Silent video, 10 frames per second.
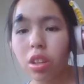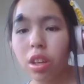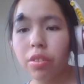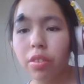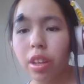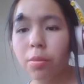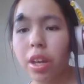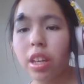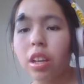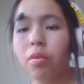
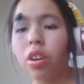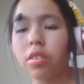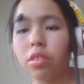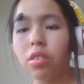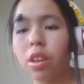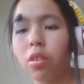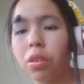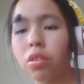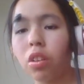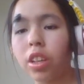
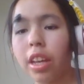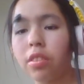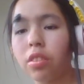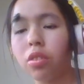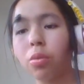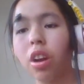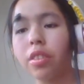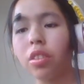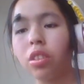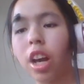it necessary to
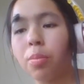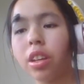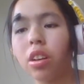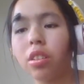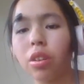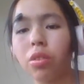assuage